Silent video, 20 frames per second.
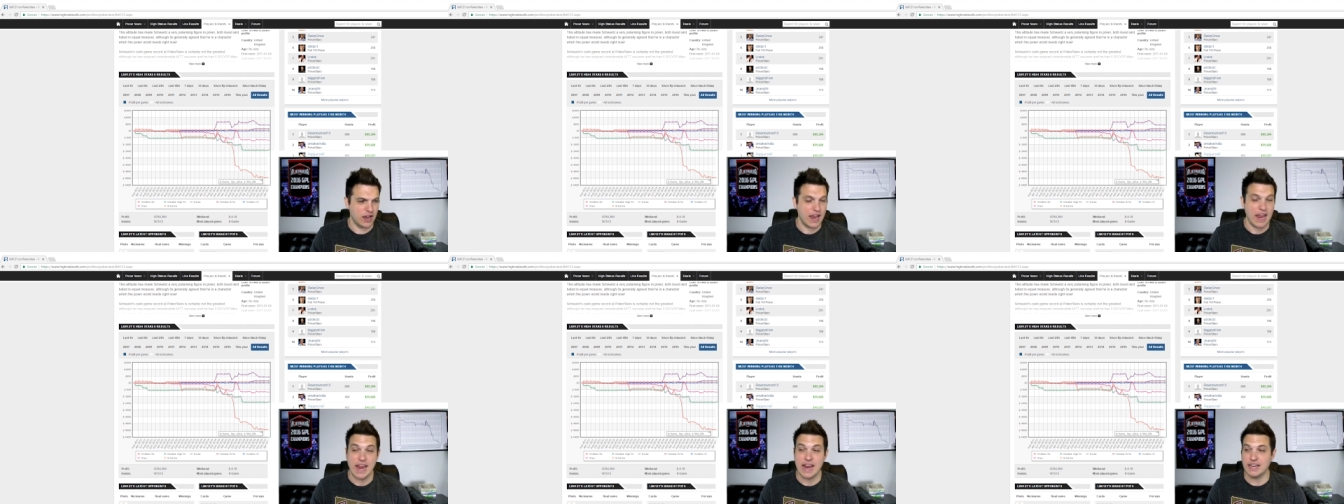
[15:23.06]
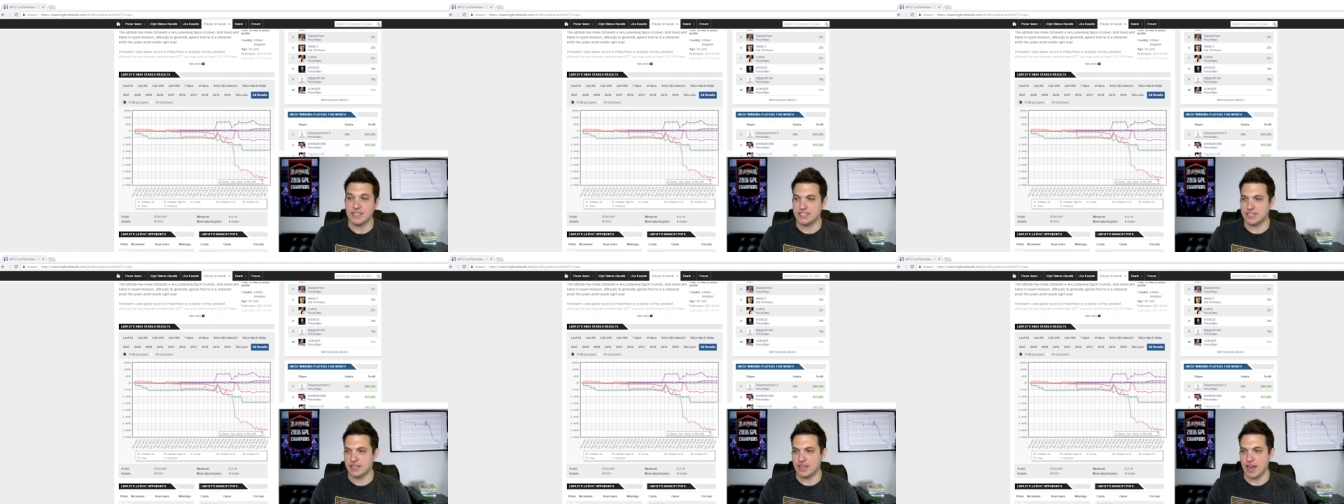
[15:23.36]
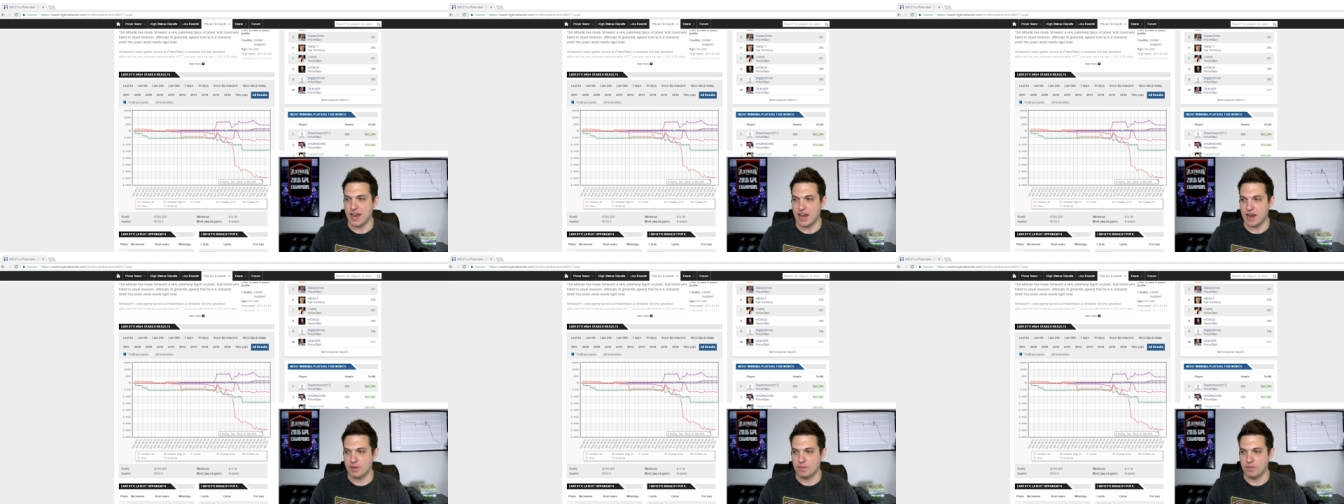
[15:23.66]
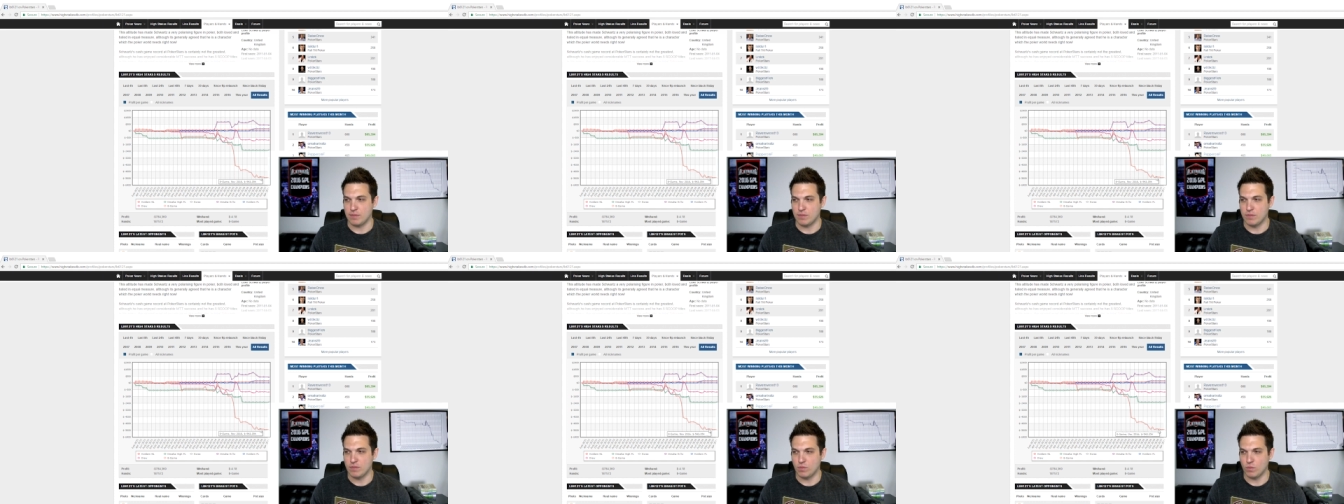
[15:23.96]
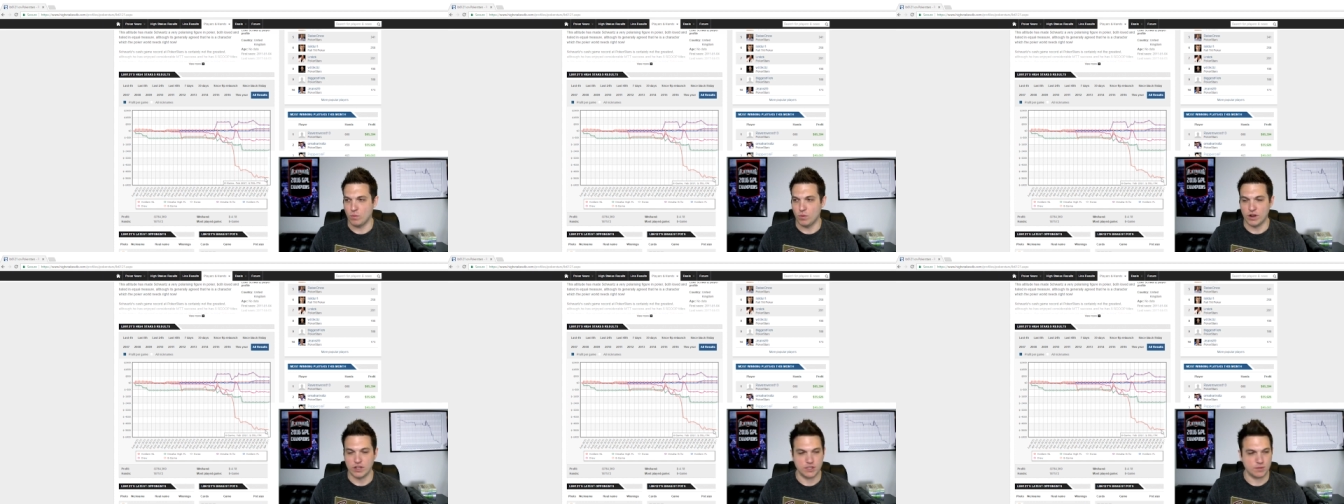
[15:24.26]
8 Game,
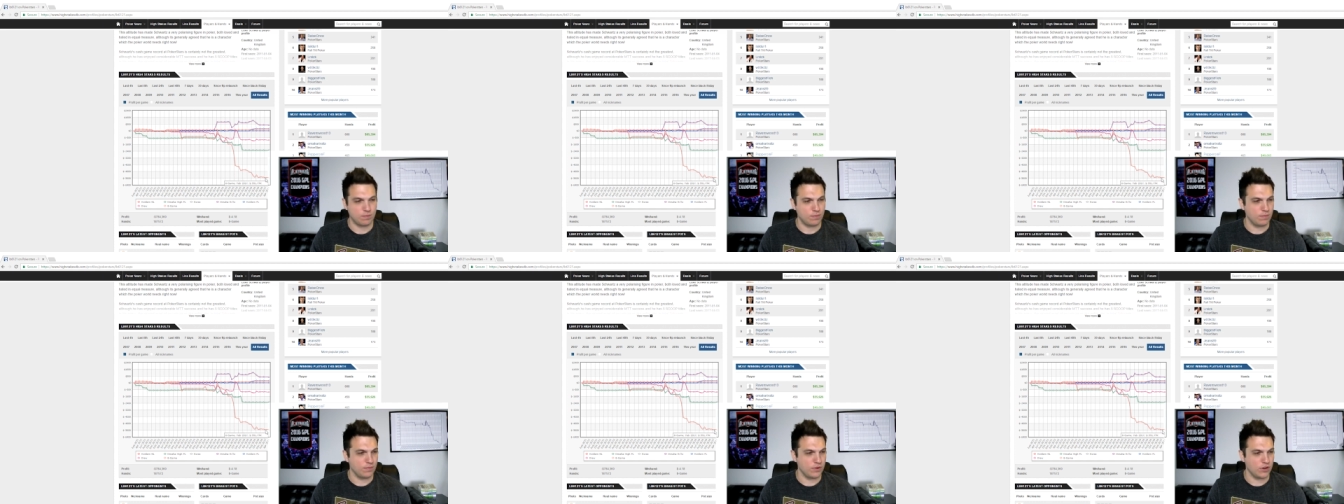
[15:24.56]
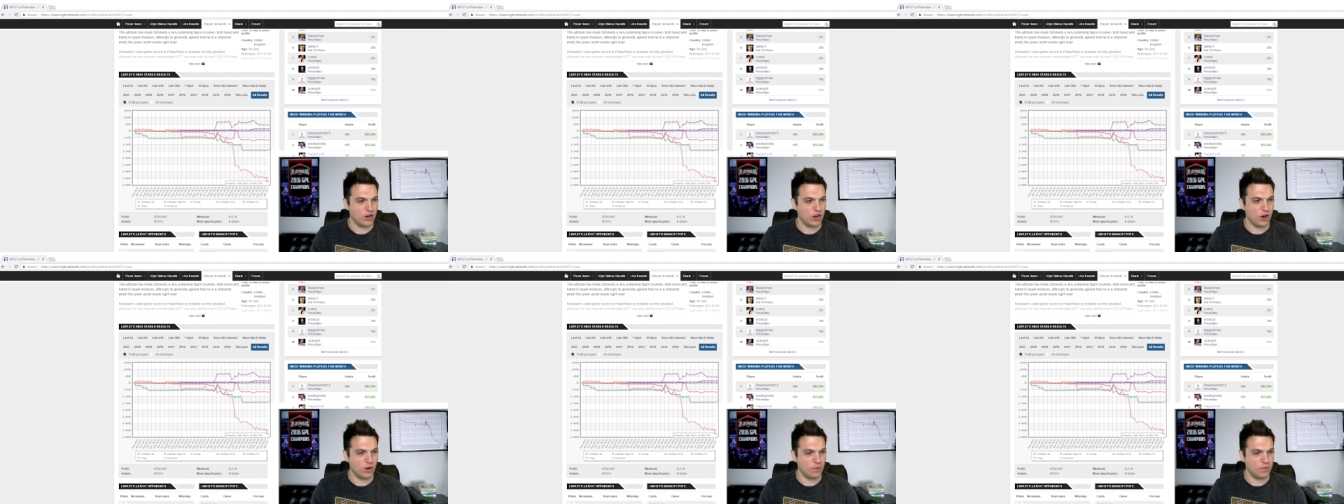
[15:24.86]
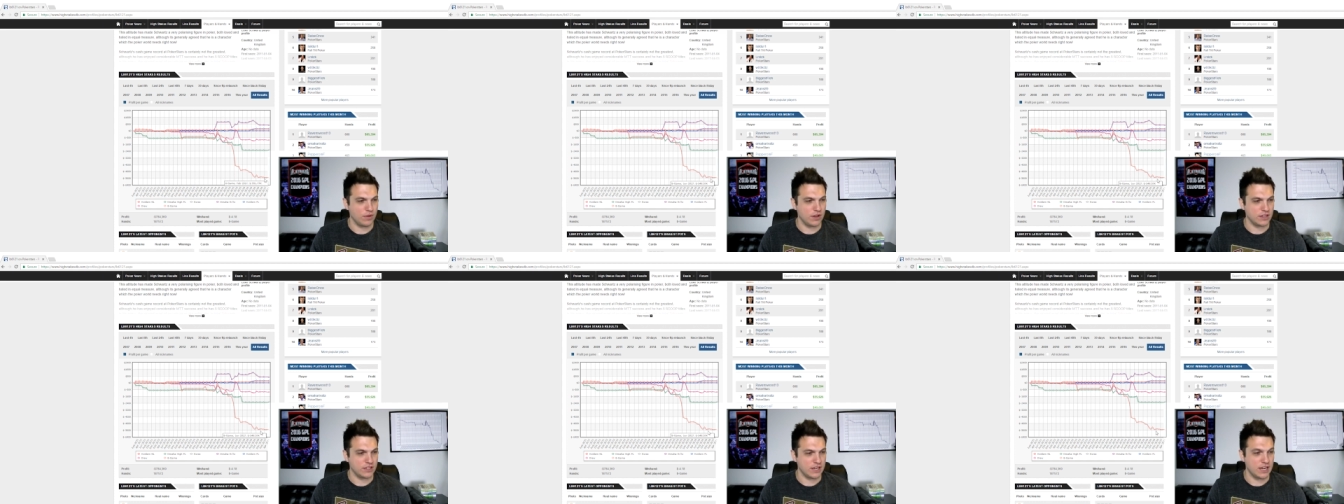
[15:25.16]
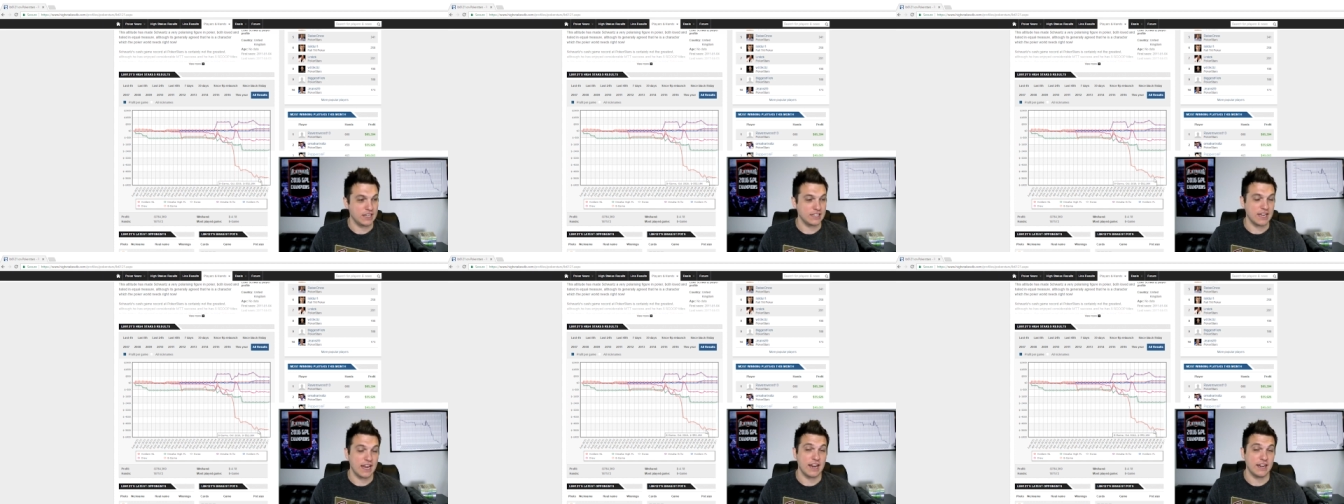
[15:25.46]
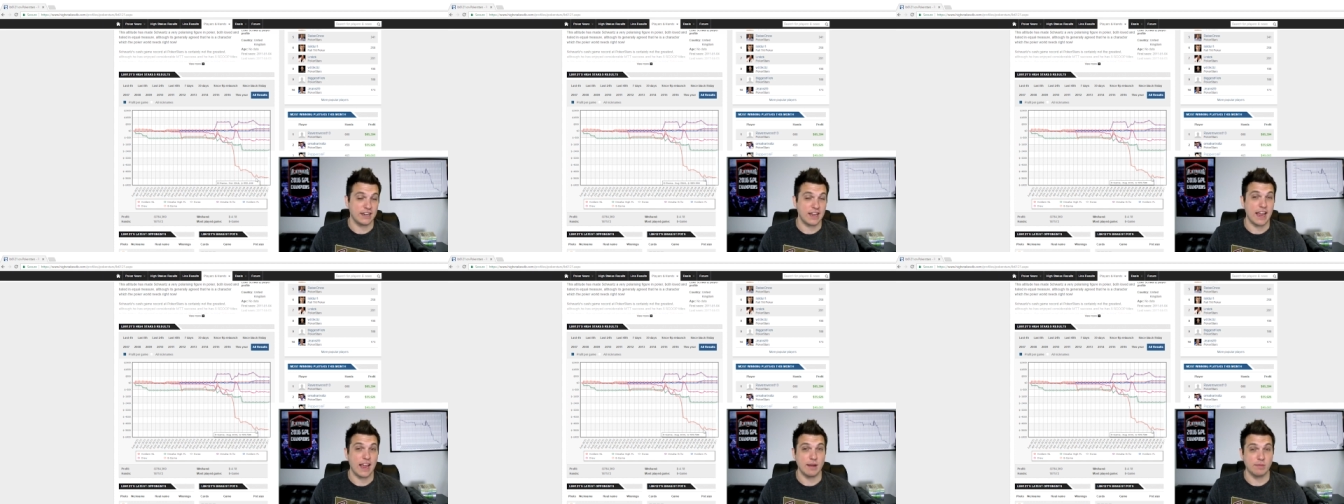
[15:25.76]
which, you know, is
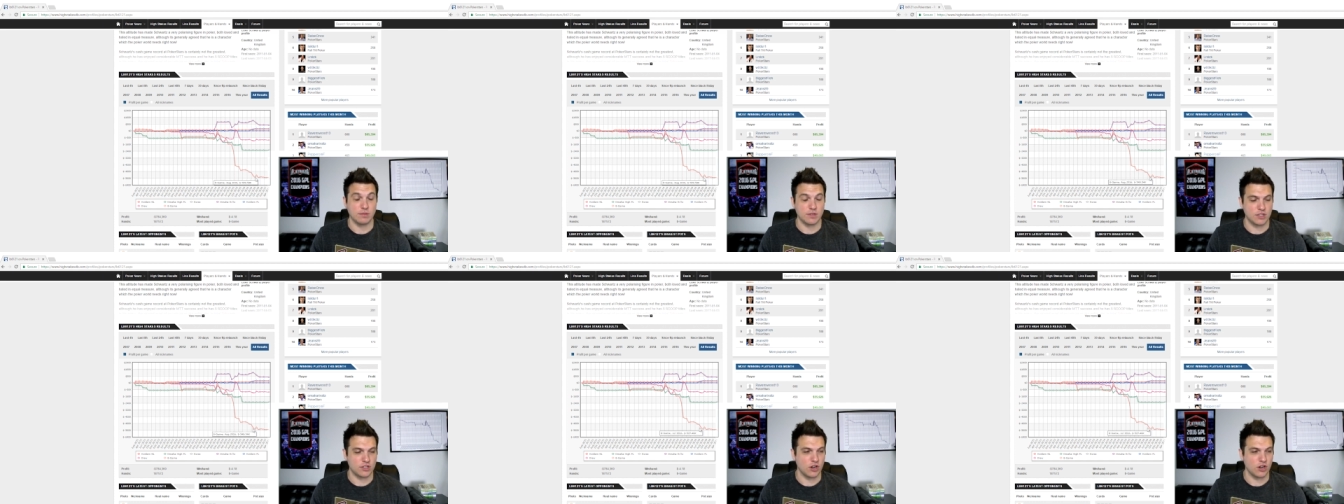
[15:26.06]
8 games.